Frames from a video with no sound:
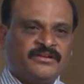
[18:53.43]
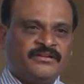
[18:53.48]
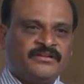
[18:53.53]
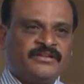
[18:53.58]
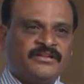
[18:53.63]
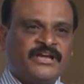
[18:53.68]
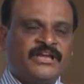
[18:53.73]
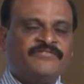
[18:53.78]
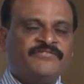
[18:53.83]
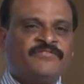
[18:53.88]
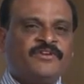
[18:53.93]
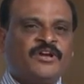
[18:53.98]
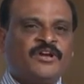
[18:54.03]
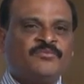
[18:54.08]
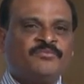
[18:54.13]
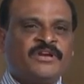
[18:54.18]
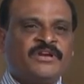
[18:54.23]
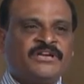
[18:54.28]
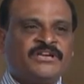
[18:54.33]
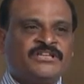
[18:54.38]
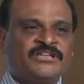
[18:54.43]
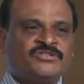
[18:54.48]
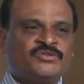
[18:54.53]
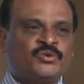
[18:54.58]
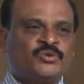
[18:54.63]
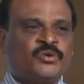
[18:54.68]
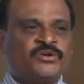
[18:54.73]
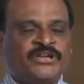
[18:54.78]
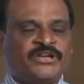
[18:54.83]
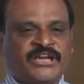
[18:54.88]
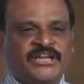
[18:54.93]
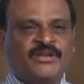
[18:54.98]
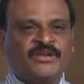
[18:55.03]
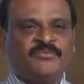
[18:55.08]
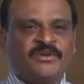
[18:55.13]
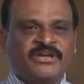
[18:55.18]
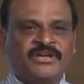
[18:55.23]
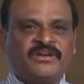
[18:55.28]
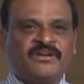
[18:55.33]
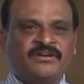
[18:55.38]
the environment is so
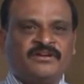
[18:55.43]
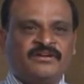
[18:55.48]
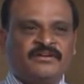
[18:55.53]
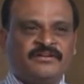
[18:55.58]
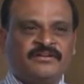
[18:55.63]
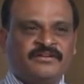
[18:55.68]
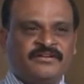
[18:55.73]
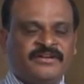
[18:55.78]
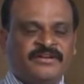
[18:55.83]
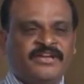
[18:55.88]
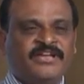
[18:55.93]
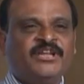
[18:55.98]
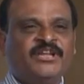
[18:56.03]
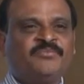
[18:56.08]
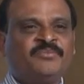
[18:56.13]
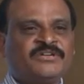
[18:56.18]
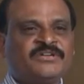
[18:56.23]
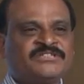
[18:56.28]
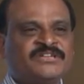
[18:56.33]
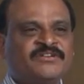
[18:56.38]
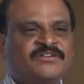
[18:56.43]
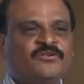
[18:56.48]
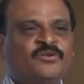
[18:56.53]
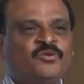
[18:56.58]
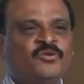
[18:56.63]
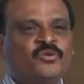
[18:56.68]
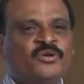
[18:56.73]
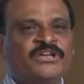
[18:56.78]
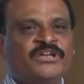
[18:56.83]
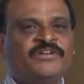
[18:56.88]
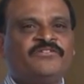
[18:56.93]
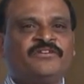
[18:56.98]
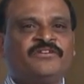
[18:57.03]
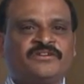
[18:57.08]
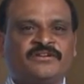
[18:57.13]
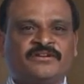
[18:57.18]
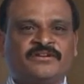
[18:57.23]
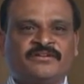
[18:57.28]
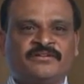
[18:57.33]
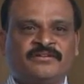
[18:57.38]
dynamic, any person go to anywhere.
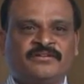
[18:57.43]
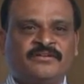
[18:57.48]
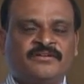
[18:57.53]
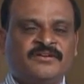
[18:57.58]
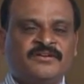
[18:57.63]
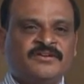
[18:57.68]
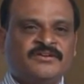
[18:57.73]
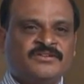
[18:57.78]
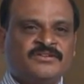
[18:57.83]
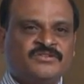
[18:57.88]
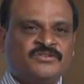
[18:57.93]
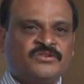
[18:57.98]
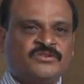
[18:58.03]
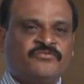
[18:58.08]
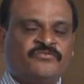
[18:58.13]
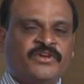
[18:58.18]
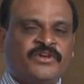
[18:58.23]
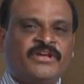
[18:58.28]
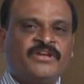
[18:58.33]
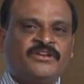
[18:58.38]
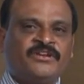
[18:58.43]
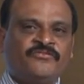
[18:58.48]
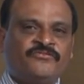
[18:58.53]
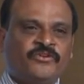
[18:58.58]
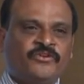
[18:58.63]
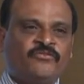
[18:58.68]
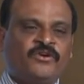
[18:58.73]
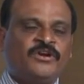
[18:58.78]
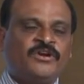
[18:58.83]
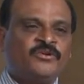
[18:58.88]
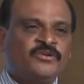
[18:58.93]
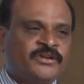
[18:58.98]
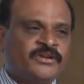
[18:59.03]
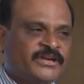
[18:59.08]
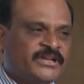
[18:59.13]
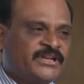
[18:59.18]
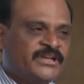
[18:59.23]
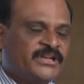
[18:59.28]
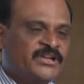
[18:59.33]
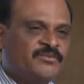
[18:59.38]
So where if you want to
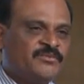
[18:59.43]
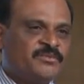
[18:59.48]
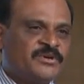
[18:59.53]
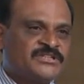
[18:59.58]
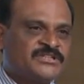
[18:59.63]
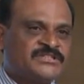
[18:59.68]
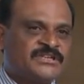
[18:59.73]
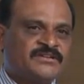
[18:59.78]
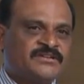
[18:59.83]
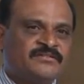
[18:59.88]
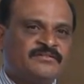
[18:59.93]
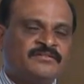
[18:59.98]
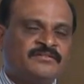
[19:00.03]
retain any person,